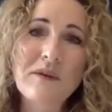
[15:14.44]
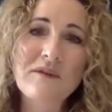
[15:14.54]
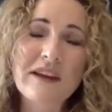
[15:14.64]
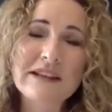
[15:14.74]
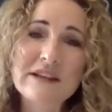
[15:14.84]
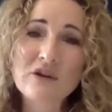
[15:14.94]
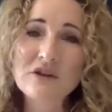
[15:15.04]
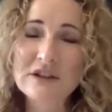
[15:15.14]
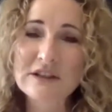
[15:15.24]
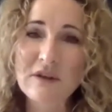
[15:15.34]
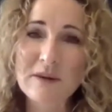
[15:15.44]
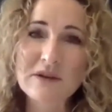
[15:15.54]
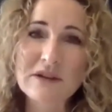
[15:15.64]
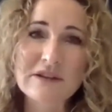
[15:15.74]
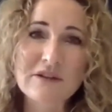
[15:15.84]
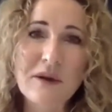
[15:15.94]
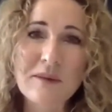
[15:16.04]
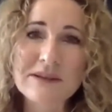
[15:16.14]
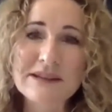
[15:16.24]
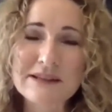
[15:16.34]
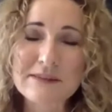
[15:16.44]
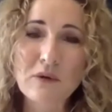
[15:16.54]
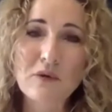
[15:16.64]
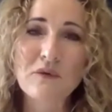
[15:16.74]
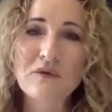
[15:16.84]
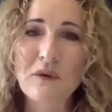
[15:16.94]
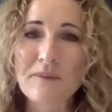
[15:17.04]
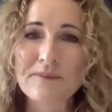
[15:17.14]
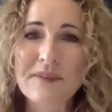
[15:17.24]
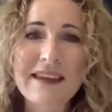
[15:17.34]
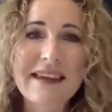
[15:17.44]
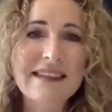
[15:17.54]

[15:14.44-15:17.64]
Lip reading: when we've faced huge disruption to our business model from